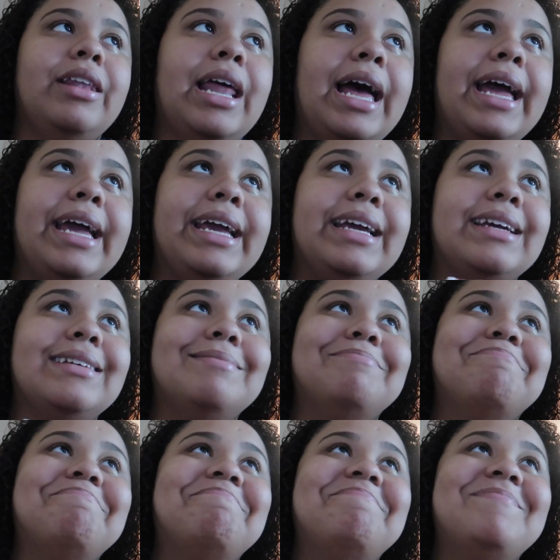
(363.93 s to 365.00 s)
like
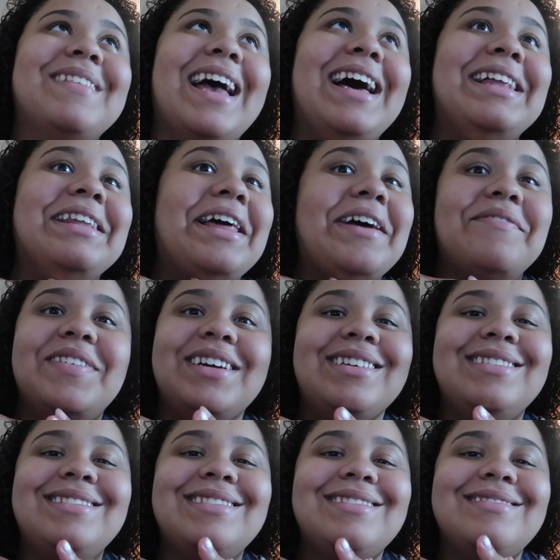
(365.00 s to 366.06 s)

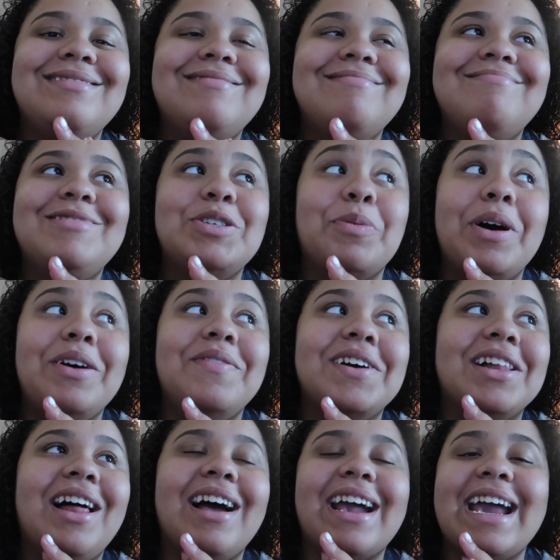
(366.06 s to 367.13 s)
11, 12
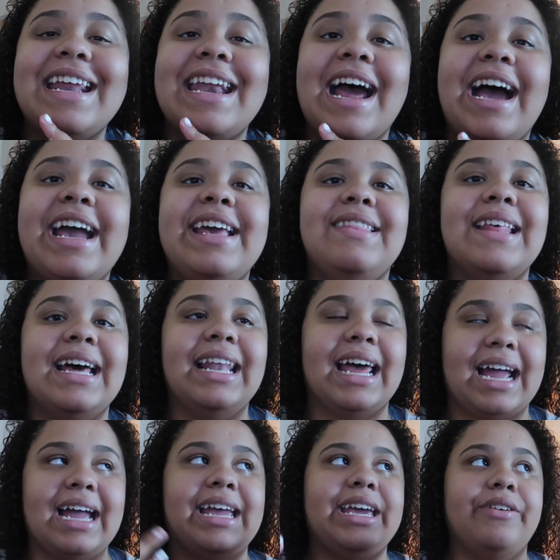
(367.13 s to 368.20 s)
o'clock at night that
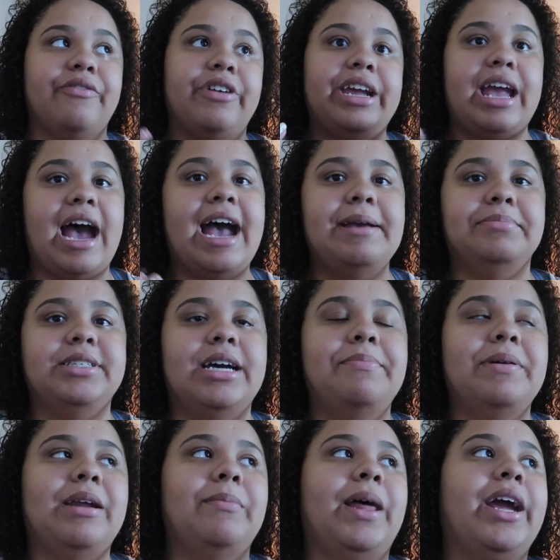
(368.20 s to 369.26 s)
like I get re-hyped up
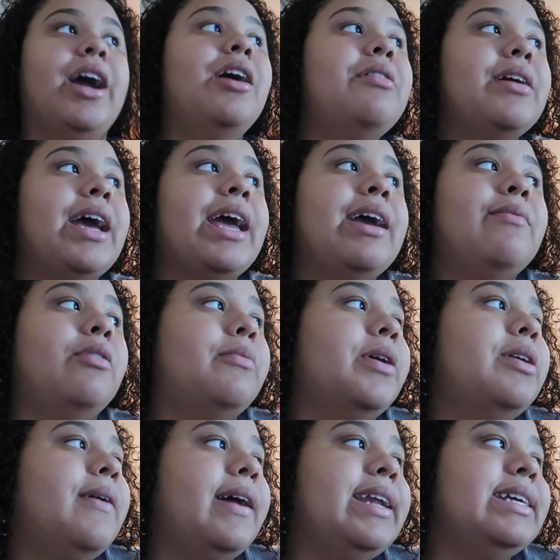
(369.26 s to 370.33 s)
and I'm like, okay, well,
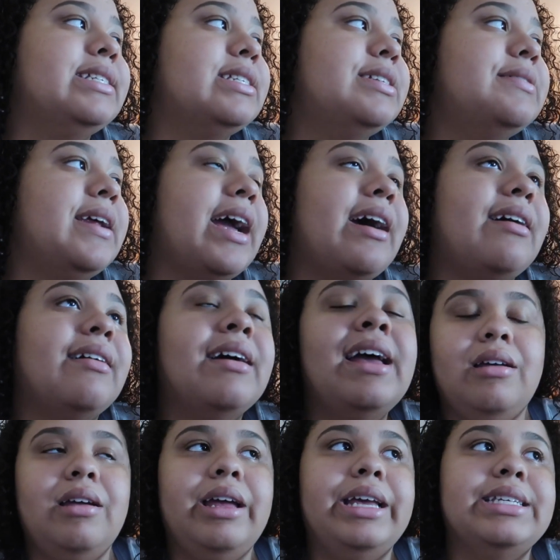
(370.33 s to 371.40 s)
what do I need to do now?
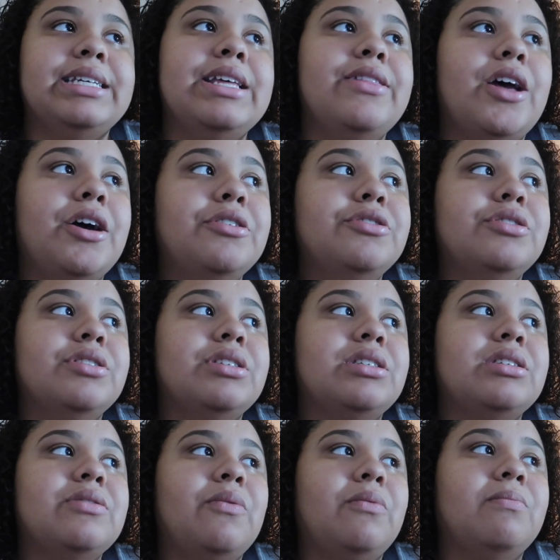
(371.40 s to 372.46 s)
It's in
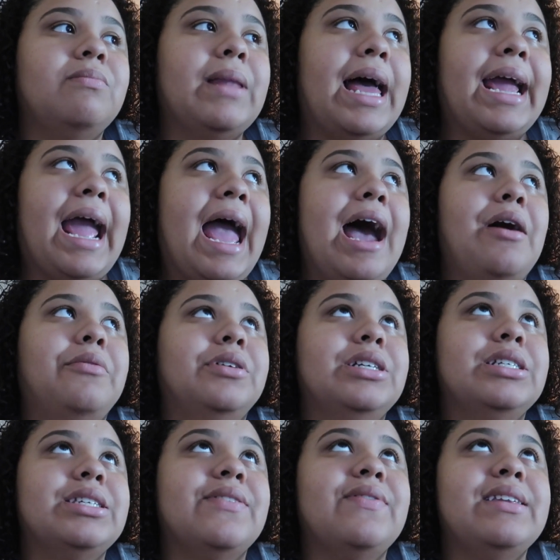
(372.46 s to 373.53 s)
those like
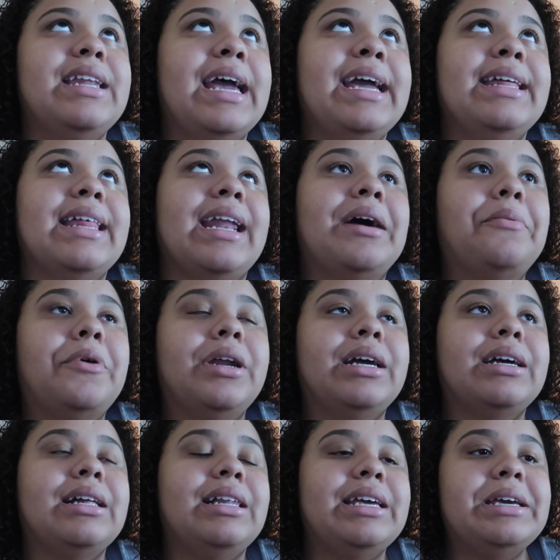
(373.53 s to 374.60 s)
hours of the day that I want
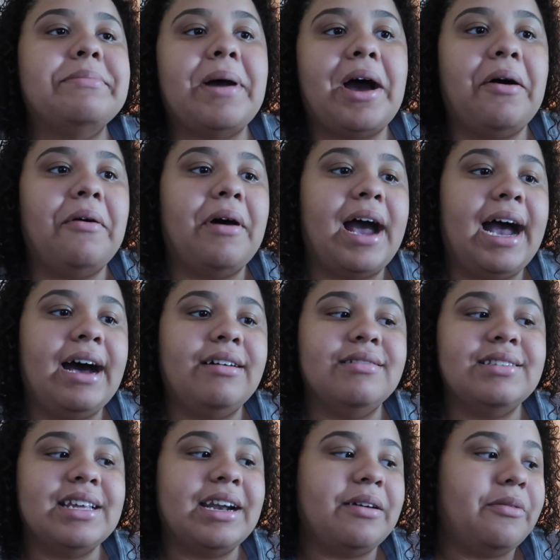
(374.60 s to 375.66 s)
to clean my whole
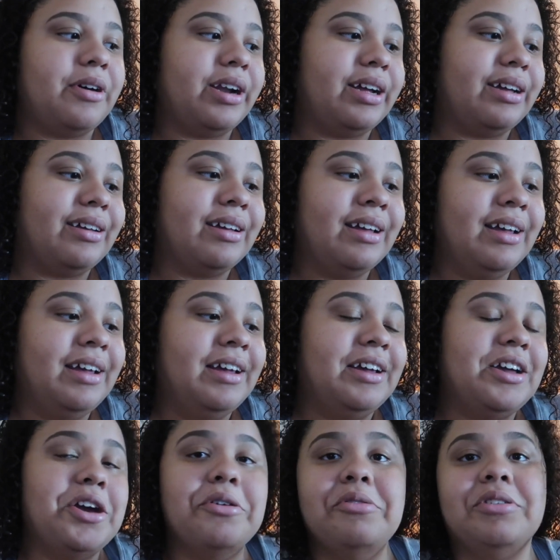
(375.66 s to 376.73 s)
house and I want to
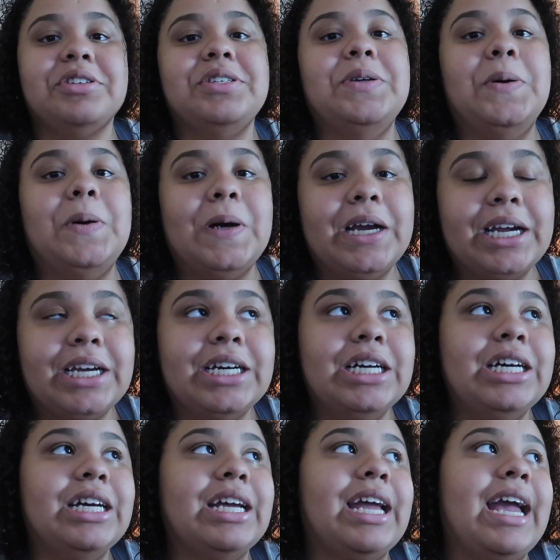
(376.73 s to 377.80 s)
go to the store and
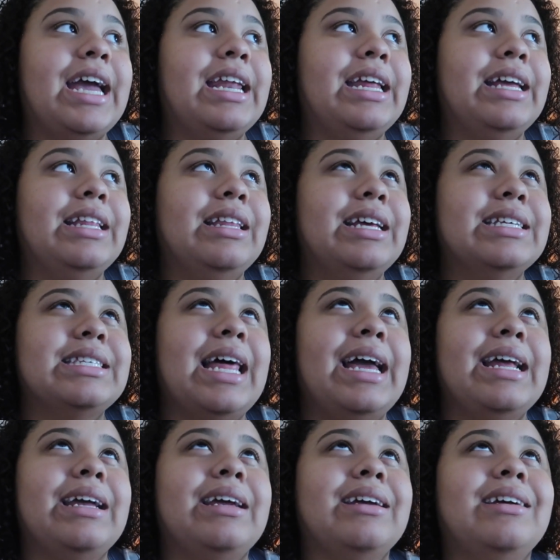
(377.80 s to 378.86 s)
cook. And it's
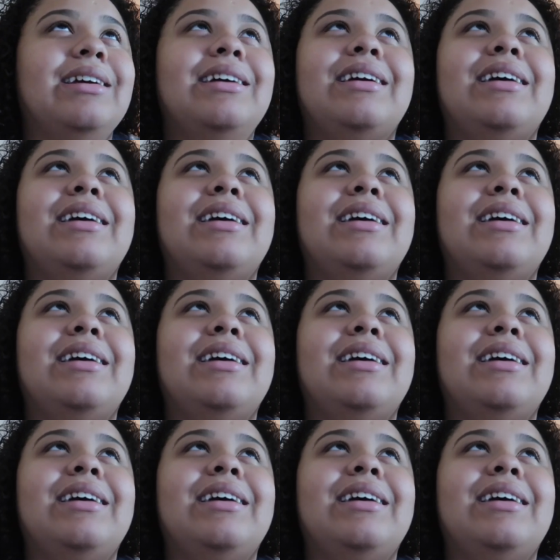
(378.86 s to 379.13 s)
like,